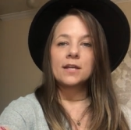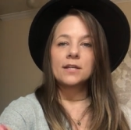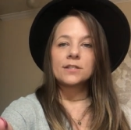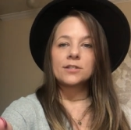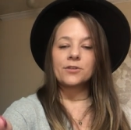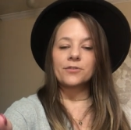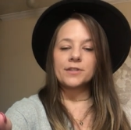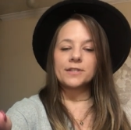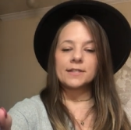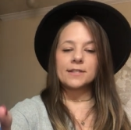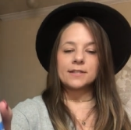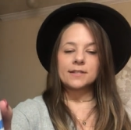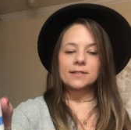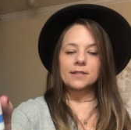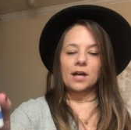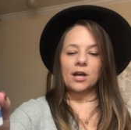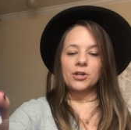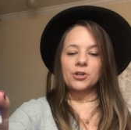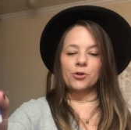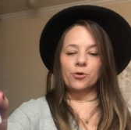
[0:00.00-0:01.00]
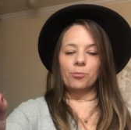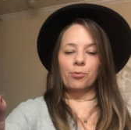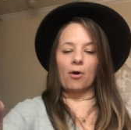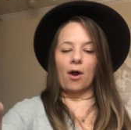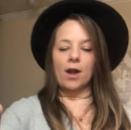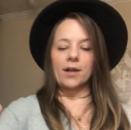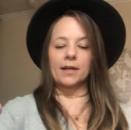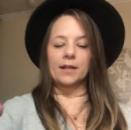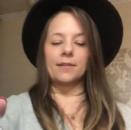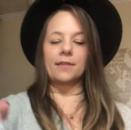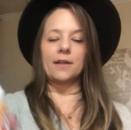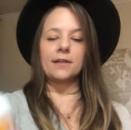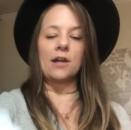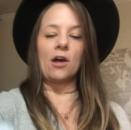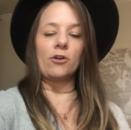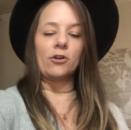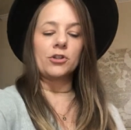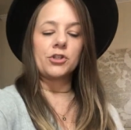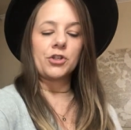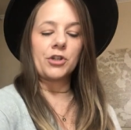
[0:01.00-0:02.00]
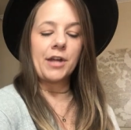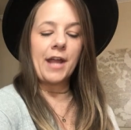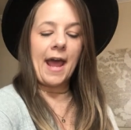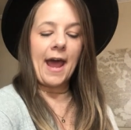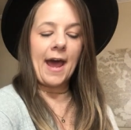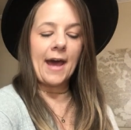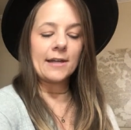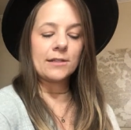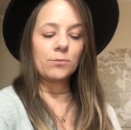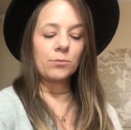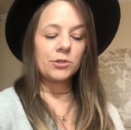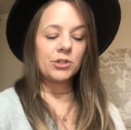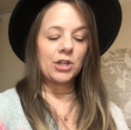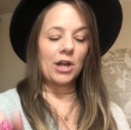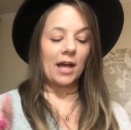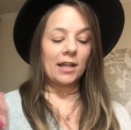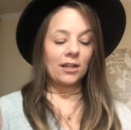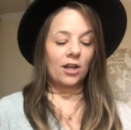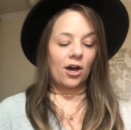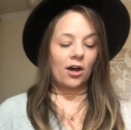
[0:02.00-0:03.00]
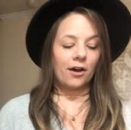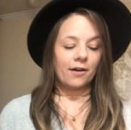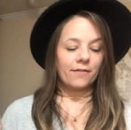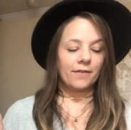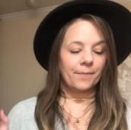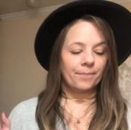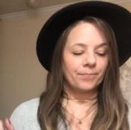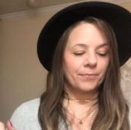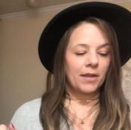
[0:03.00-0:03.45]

So this is a new product that Dollar Tree has, which I love.